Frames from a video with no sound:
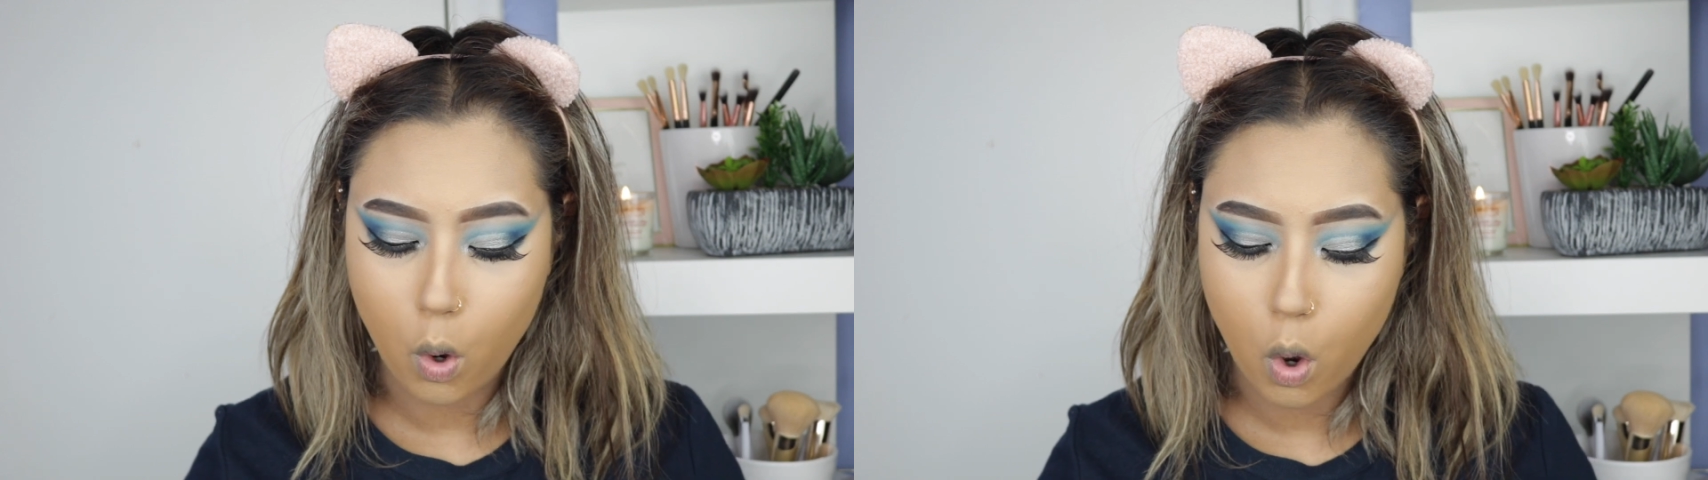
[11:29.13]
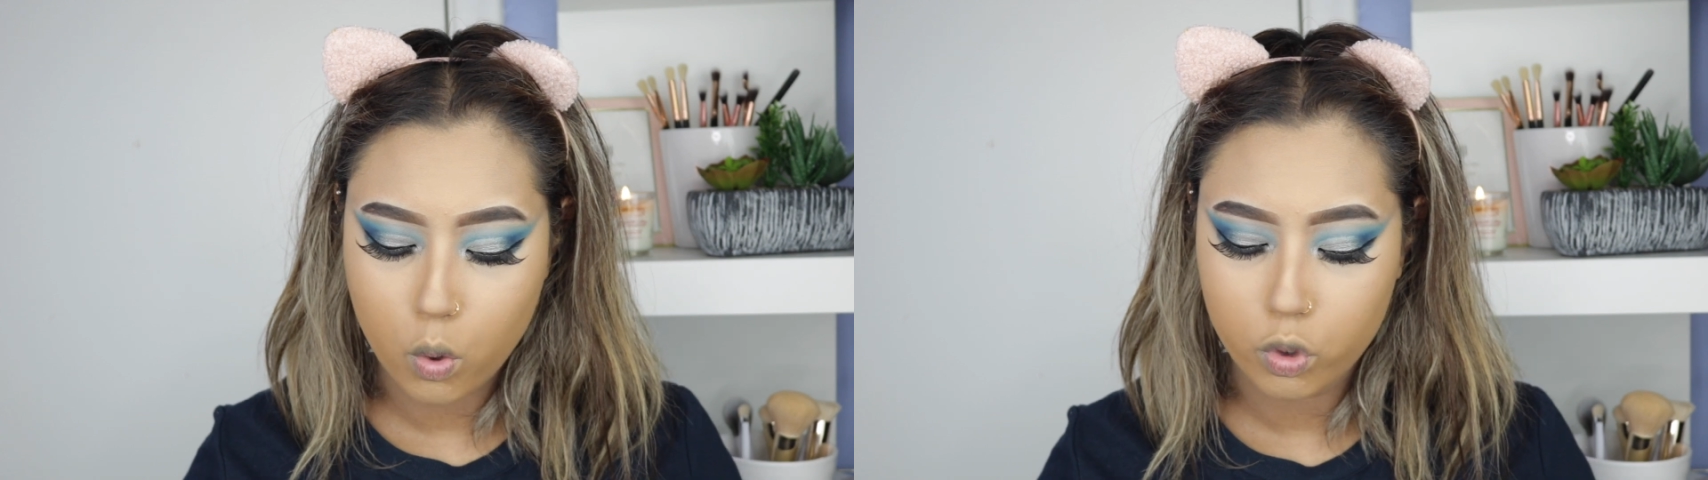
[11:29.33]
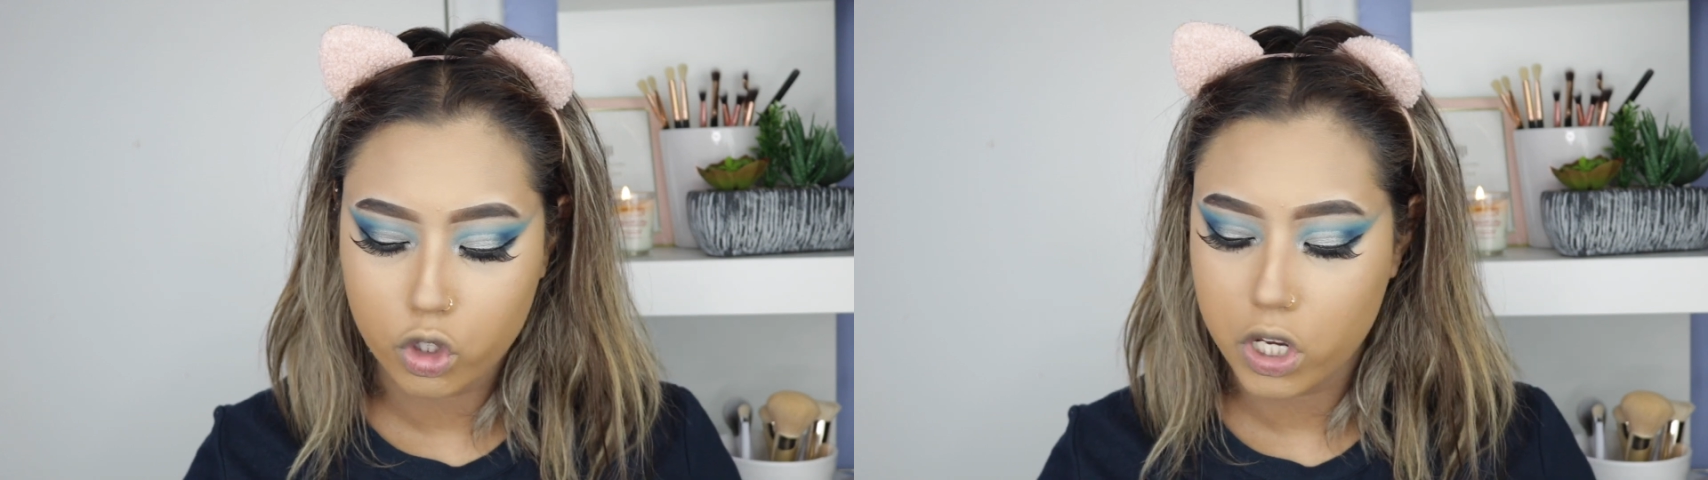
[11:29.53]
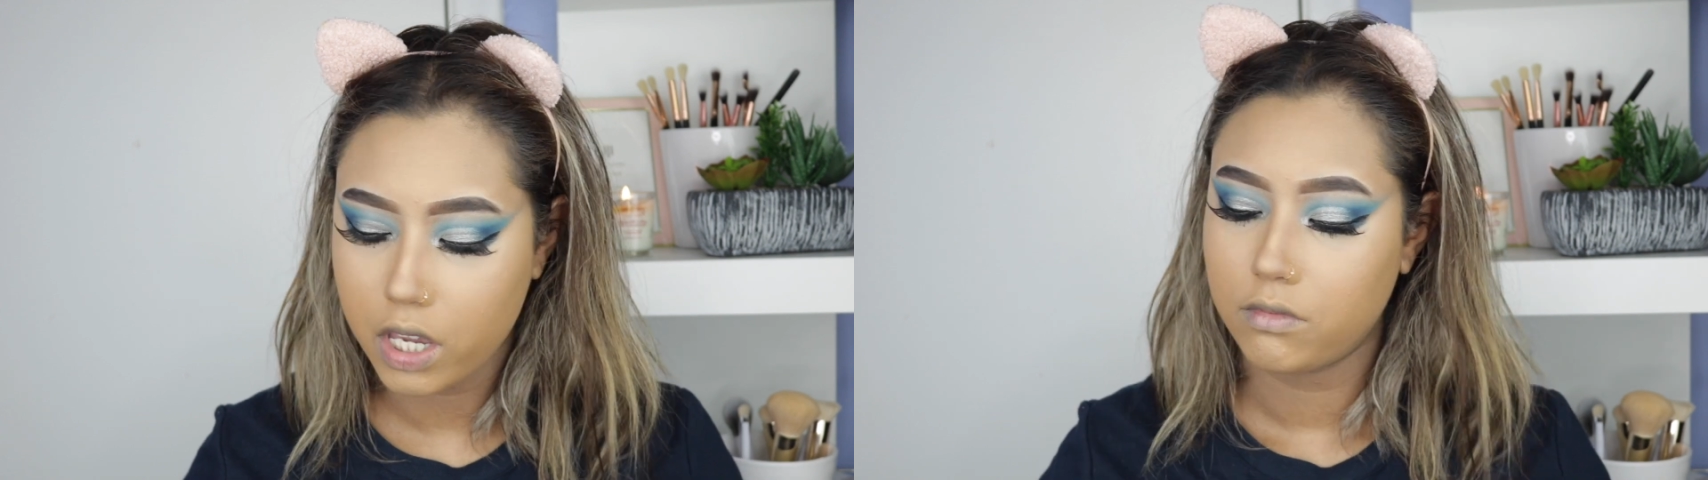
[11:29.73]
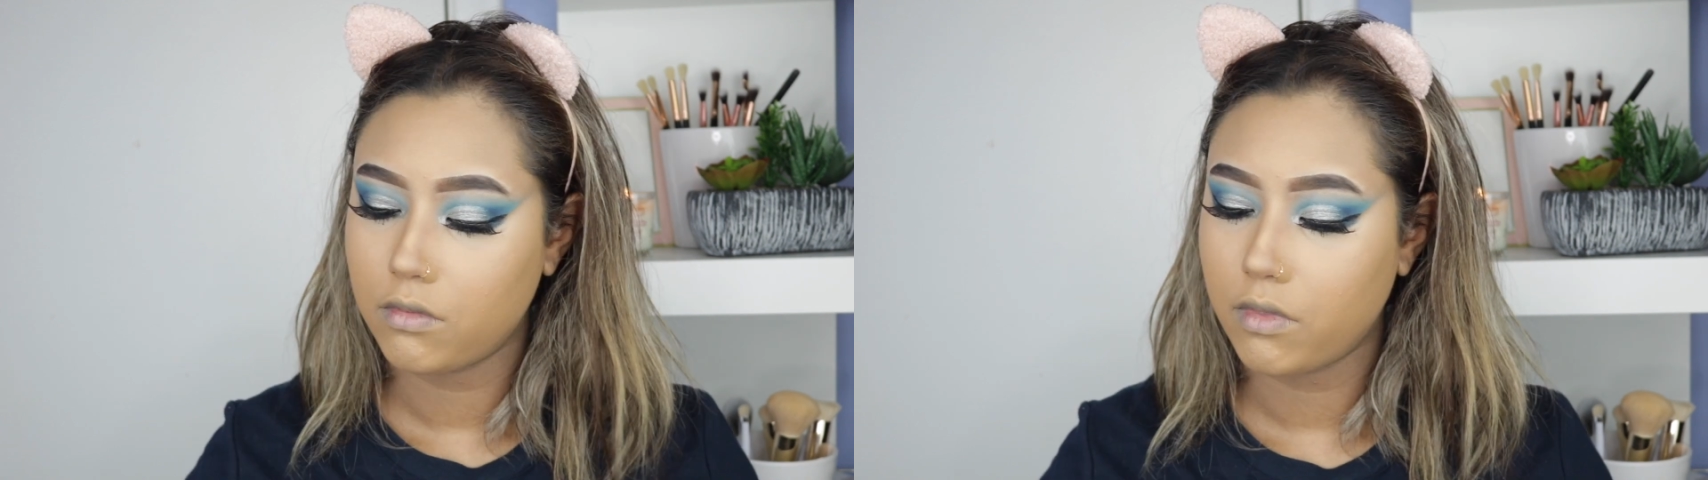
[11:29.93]

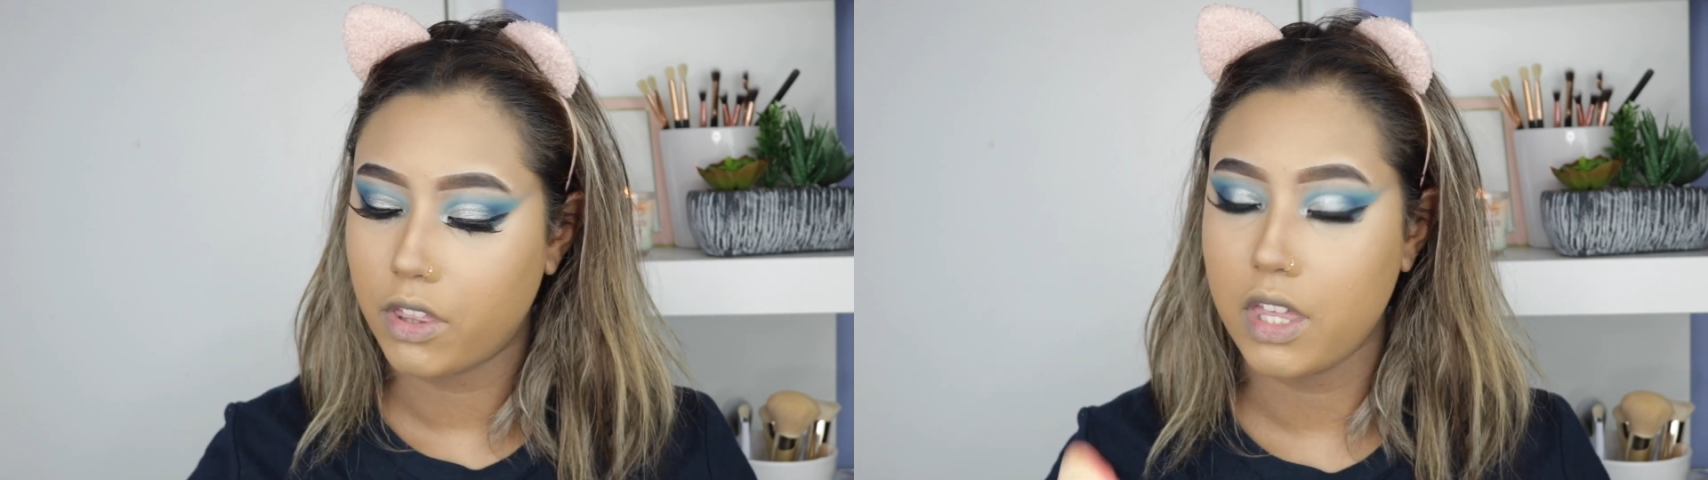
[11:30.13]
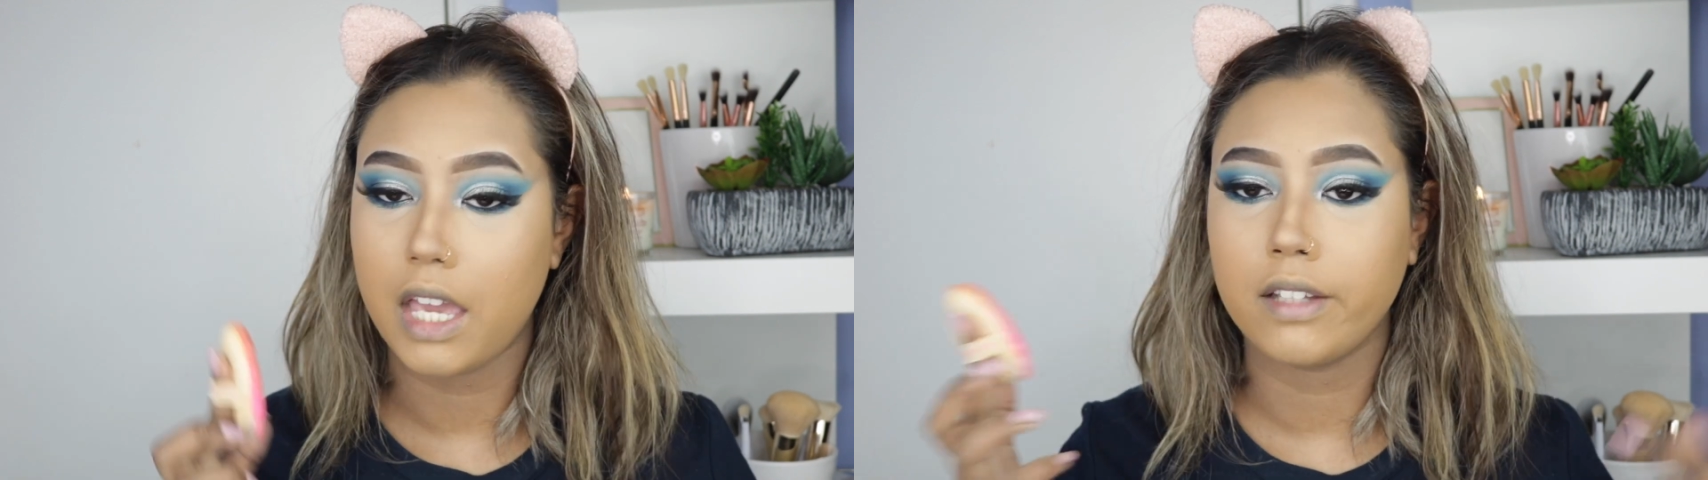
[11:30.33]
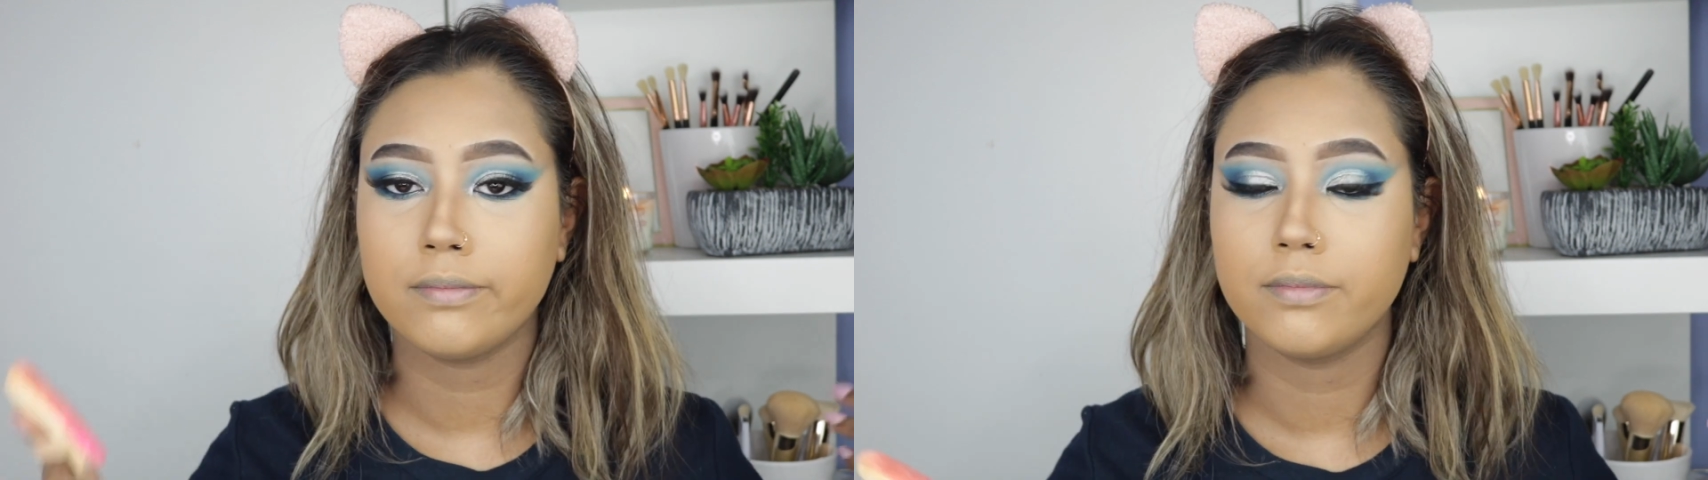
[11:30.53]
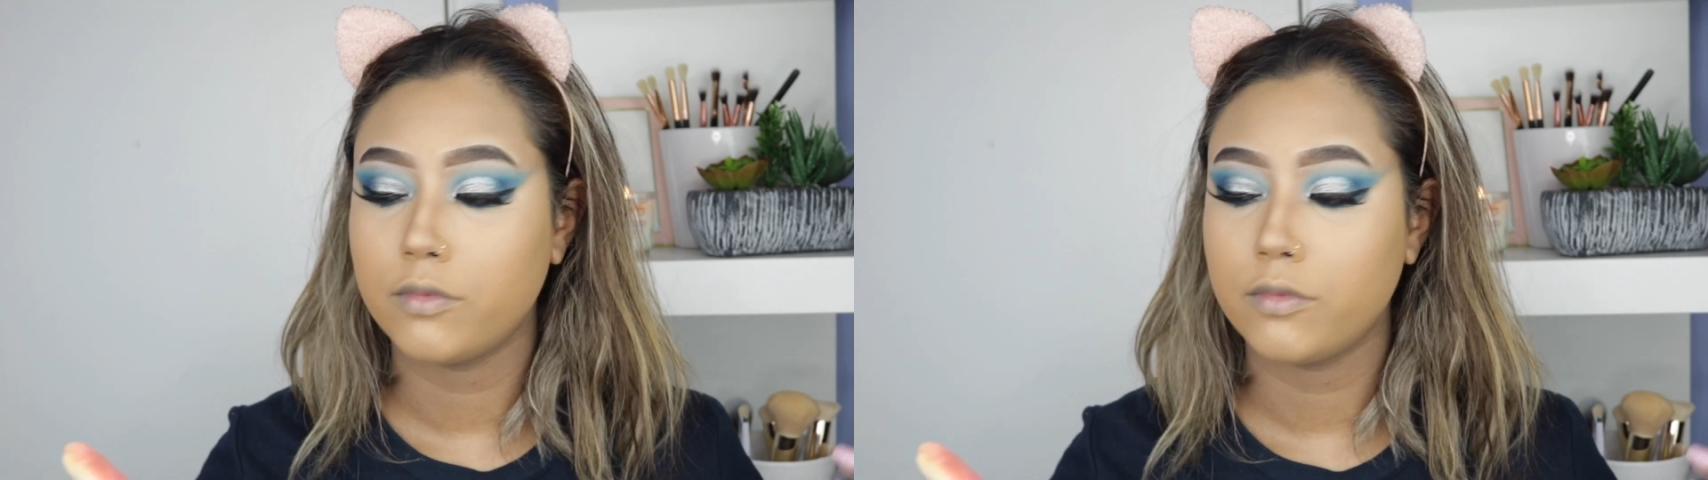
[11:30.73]
OG thing